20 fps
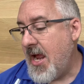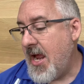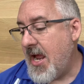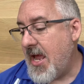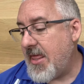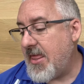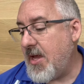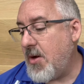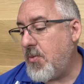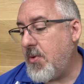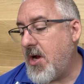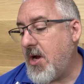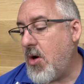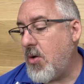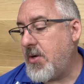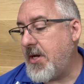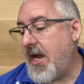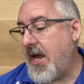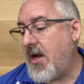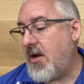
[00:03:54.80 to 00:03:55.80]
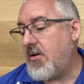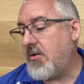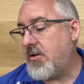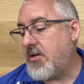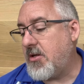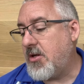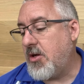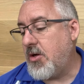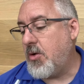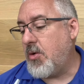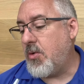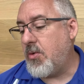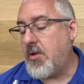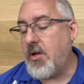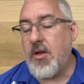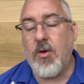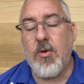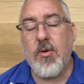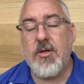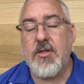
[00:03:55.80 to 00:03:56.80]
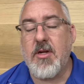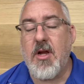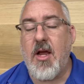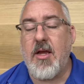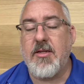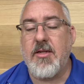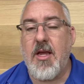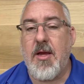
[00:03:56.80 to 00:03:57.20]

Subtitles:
And then we go down to the lowest cost